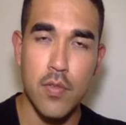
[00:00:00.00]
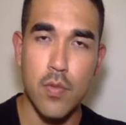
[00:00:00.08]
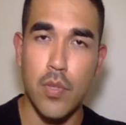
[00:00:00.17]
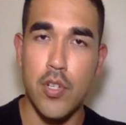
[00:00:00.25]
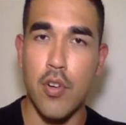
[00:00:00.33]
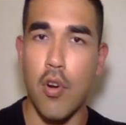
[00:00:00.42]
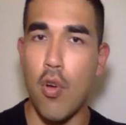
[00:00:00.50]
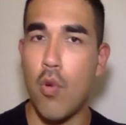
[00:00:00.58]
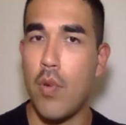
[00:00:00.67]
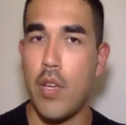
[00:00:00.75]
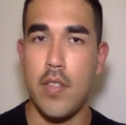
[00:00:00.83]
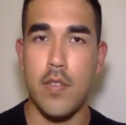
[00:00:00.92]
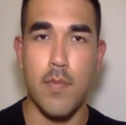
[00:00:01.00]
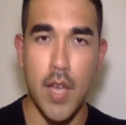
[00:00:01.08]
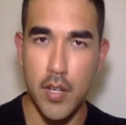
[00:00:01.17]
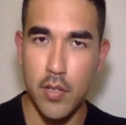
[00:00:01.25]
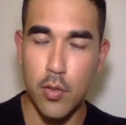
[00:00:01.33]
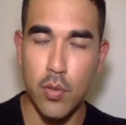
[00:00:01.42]
which are always
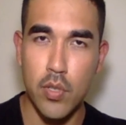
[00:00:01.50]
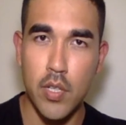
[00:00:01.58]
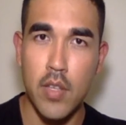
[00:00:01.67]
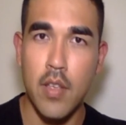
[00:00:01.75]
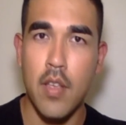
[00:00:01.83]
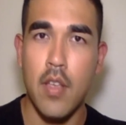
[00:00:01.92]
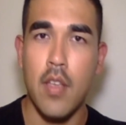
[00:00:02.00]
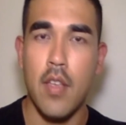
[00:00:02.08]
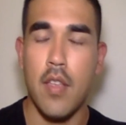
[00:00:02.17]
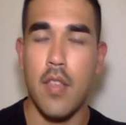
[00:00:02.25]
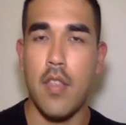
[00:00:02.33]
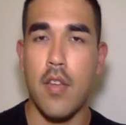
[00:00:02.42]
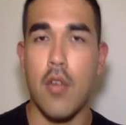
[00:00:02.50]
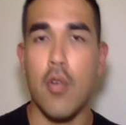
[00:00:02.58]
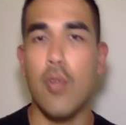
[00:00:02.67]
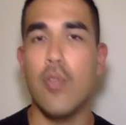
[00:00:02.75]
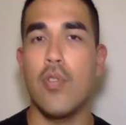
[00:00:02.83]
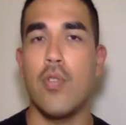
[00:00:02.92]
mandatory, there are
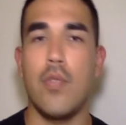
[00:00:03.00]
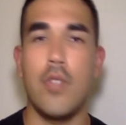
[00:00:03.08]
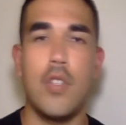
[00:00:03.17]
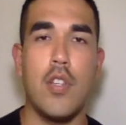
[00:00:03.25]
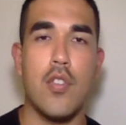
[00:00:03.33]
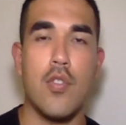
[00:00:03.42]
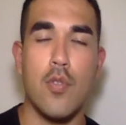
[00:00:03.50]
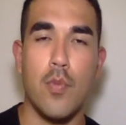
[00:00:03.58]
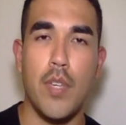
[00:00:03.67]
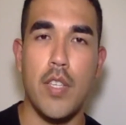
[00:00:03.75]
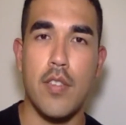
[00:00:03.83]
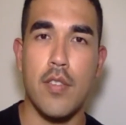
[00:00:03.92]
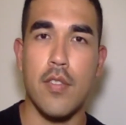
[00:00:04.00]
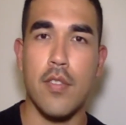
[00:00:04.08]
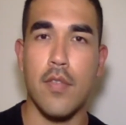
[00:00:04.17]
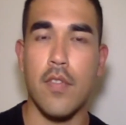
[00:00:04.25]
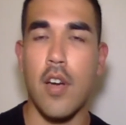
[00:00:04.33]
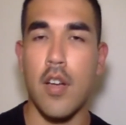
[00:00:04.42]
also additional pieces
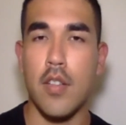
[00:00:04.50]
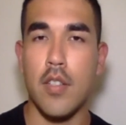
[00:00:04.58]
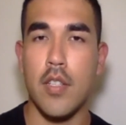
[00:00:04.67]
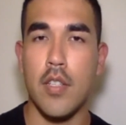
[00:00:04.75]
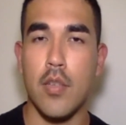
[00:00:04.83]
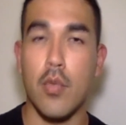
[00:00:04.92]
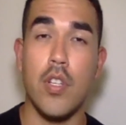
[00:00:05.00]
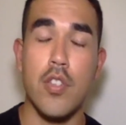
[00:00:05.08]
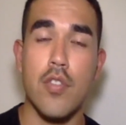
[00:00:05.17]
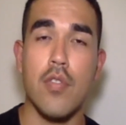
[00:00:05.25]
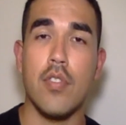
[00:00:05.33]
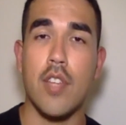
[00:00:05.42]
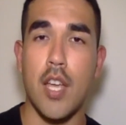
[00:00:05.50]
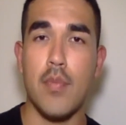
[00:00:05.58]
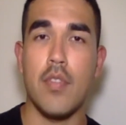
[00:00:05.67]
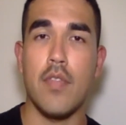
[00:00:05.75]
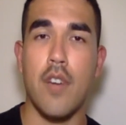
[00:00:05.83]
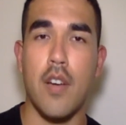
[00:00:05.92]
of content or additional types
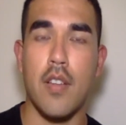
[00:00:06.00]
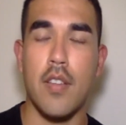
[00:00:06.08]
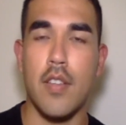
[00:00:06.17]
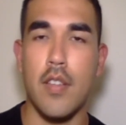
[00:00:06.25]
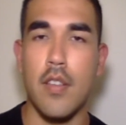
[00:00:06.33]
of content